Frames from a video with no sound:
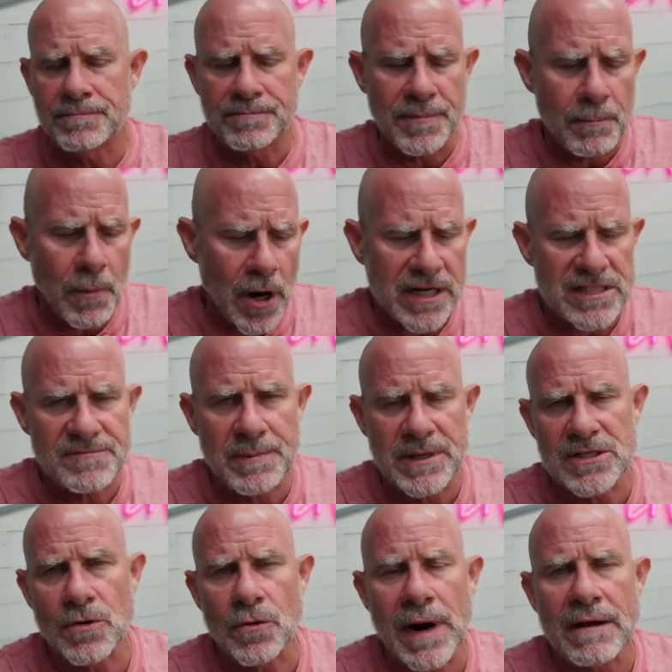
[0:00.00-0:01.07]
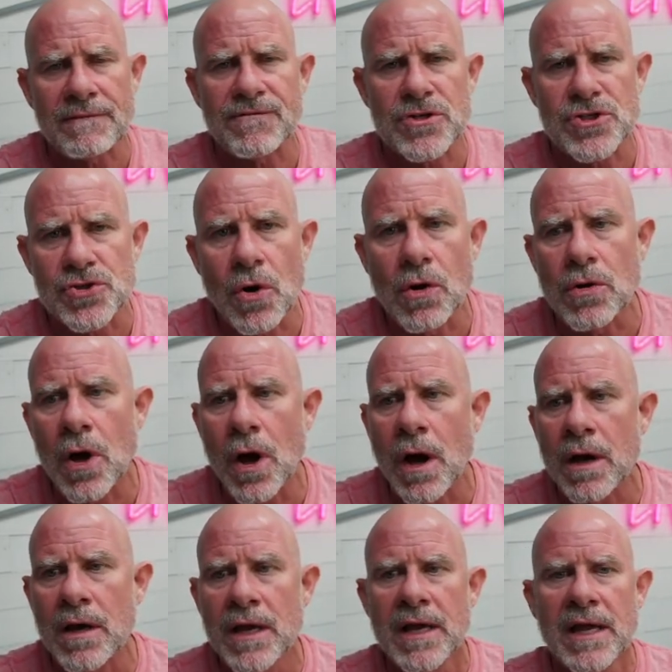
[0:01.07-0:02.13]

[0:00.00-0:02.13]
the markets have been around for so long